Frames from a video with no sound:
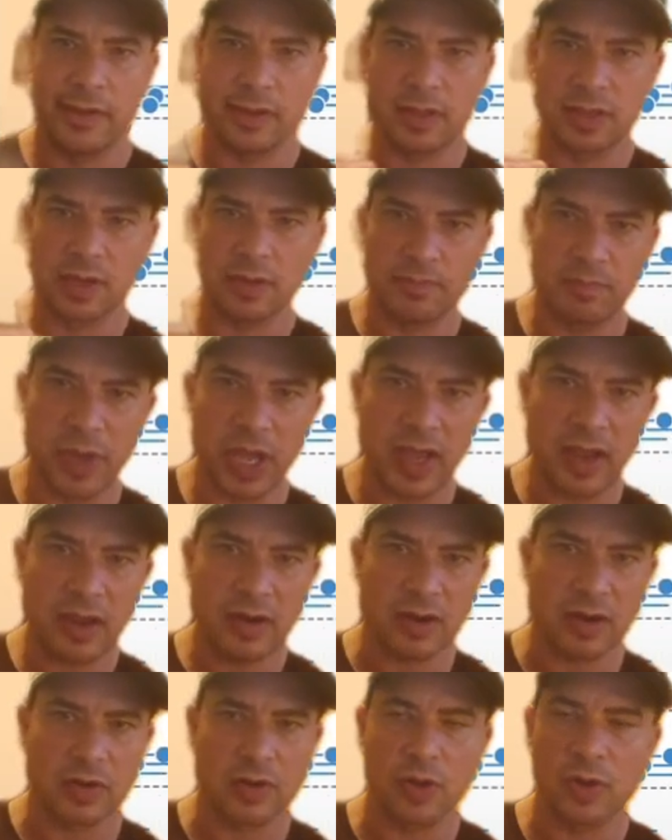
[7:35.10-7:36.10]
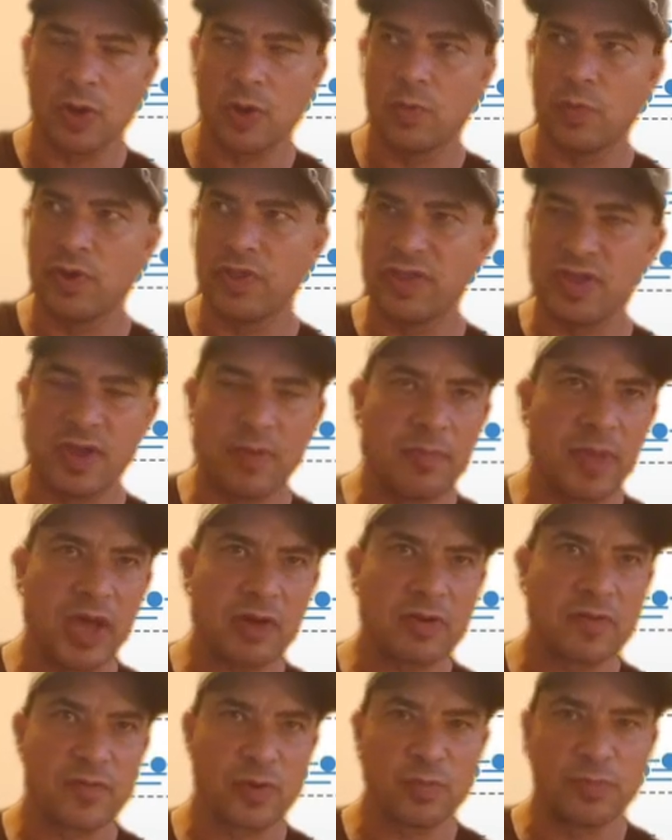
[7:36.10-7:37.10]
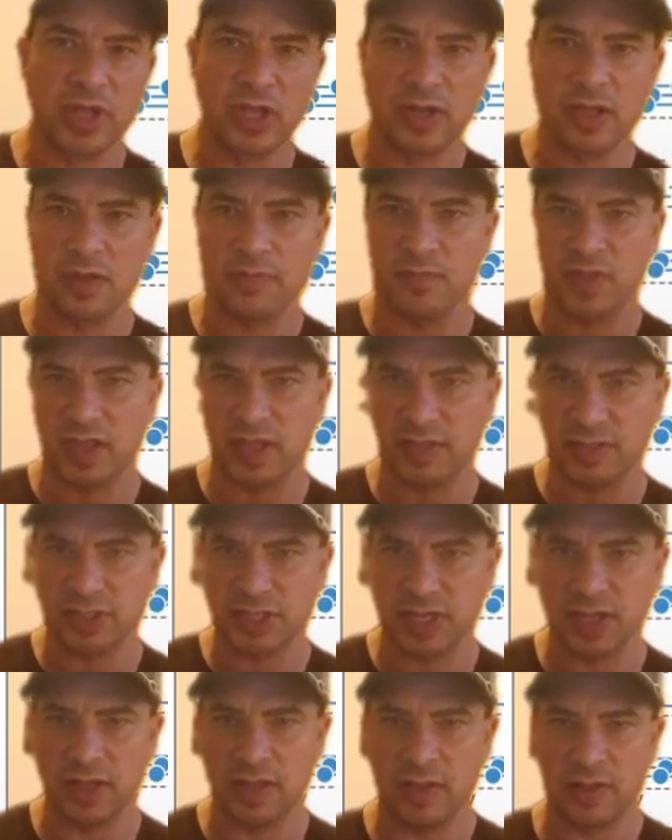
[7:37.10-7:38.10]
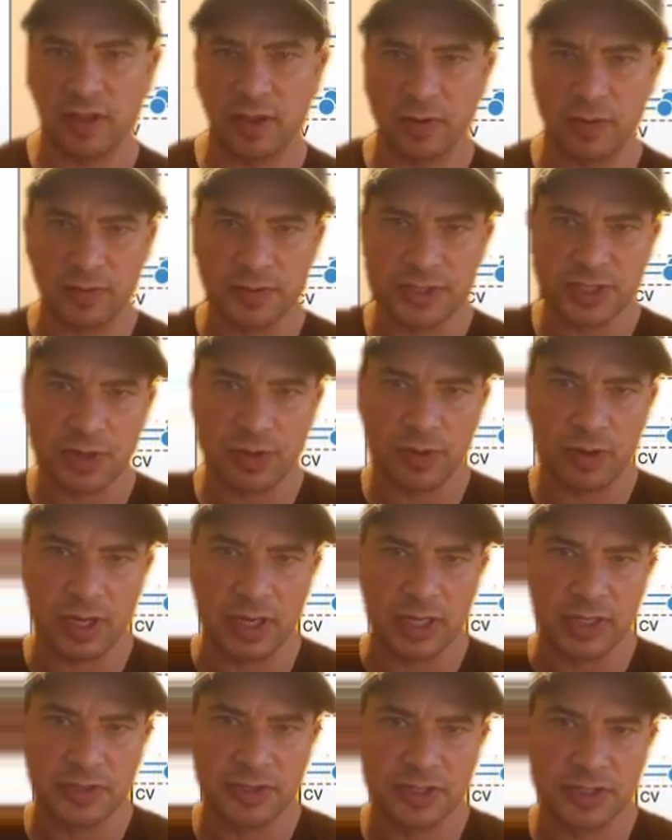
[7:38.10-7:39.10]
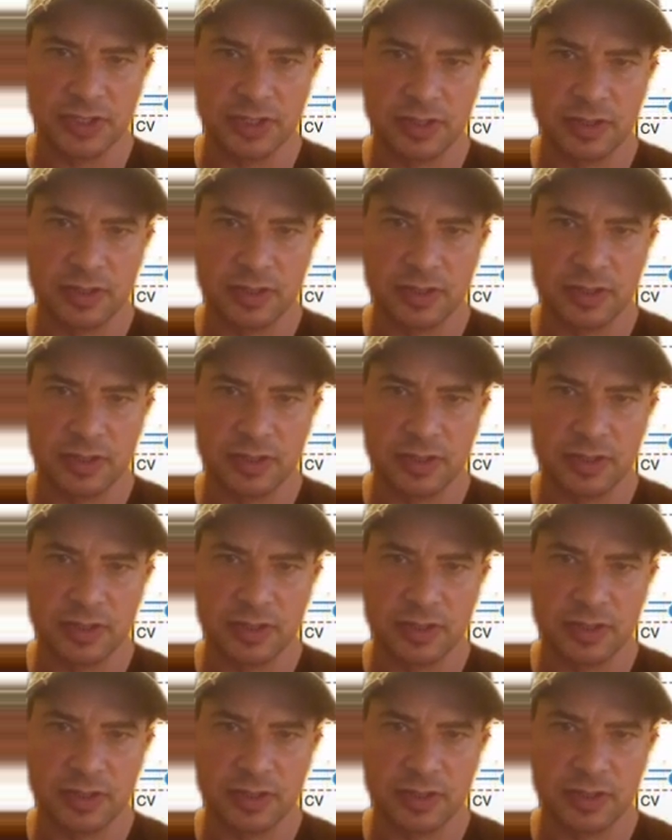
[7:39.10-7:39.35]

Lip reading: compared with the amount of rubidium that's in the Earth's crust.